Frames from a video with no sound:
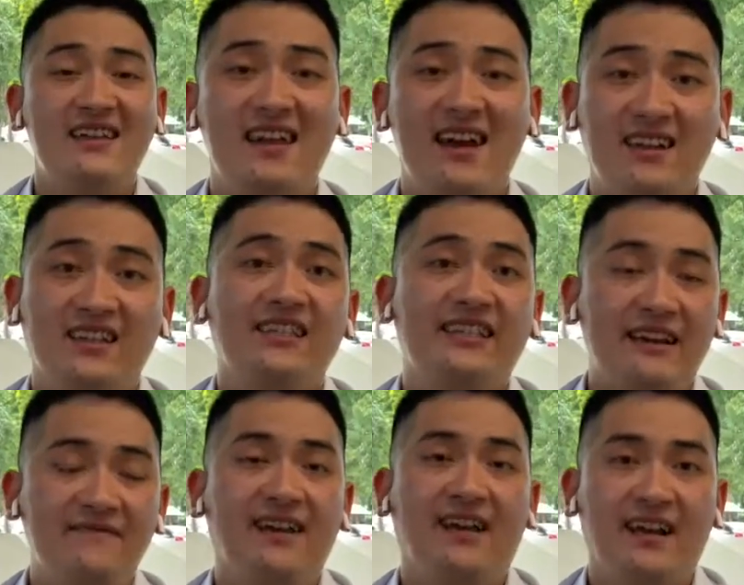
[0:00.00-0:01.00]
Yes,
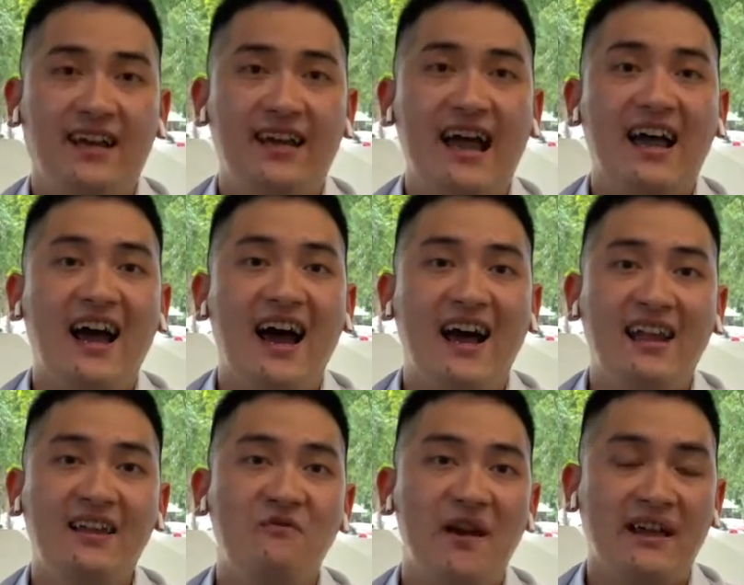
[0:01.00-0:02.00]
definitely. I
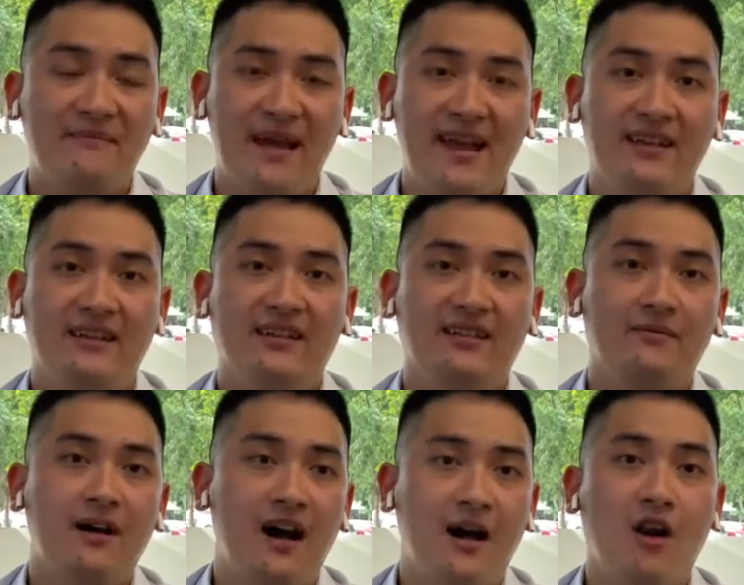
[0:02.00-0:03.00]
highly recommend
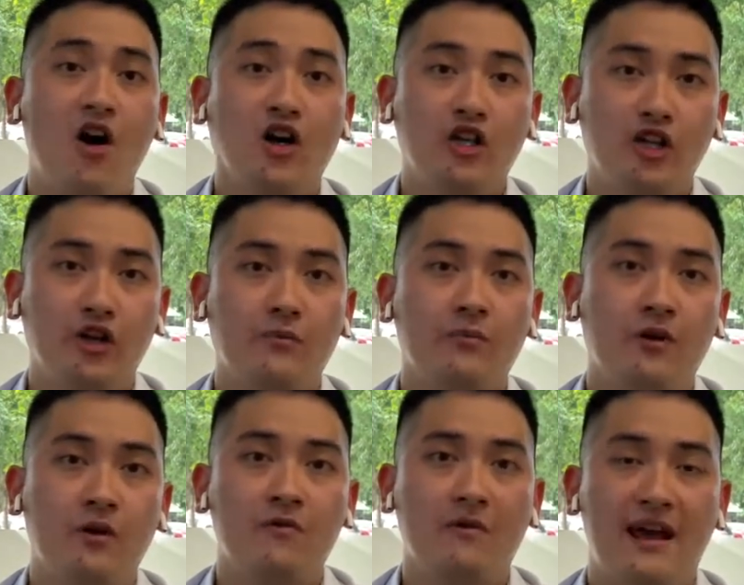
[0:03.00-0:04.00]
a long-term
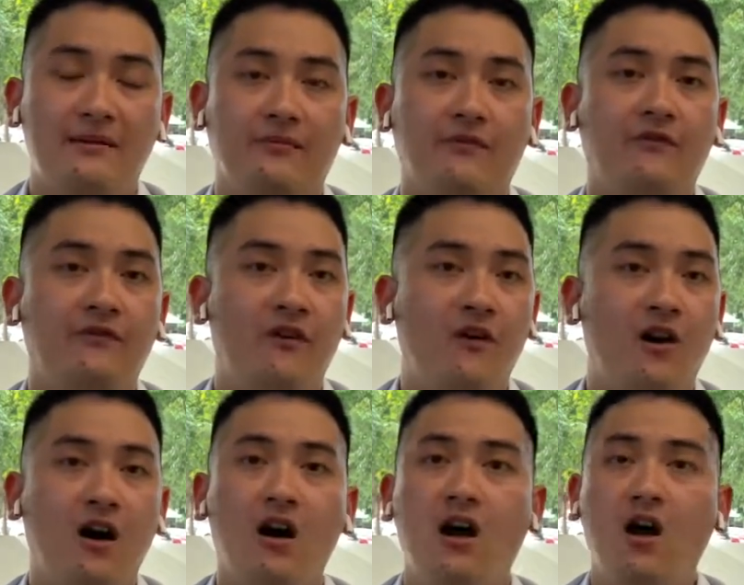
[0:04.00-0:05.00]
program
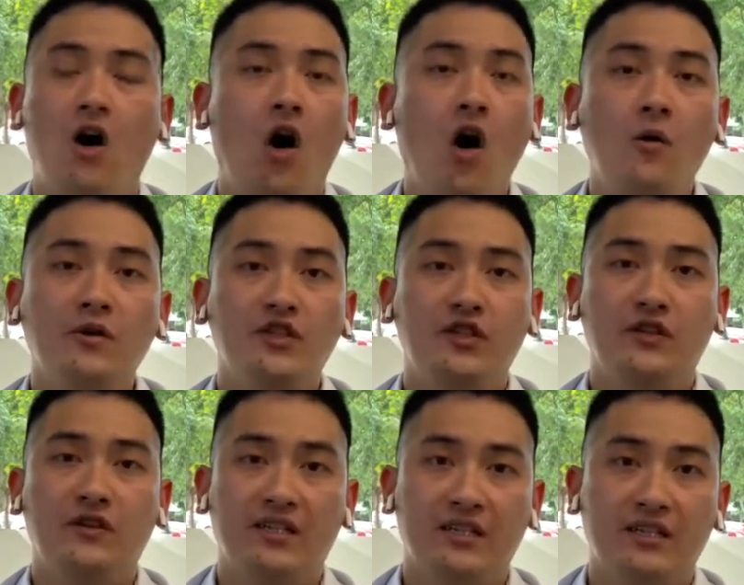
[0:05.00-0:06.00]
for all
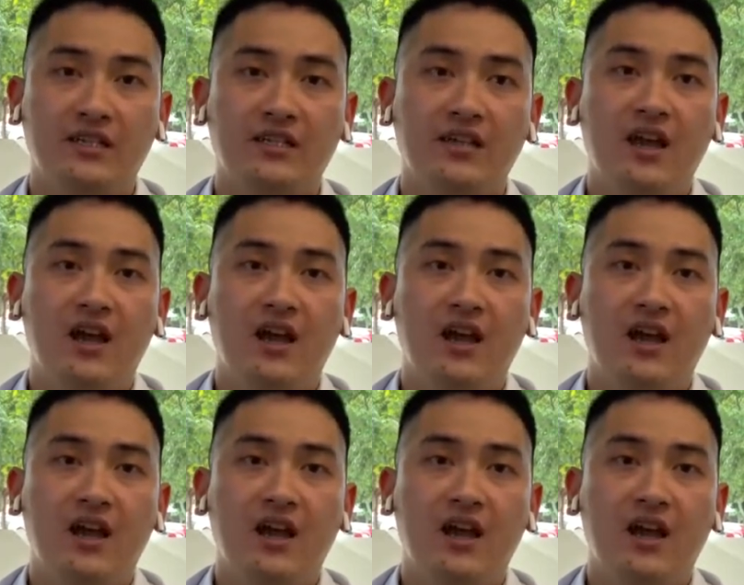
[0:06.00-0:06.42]
students.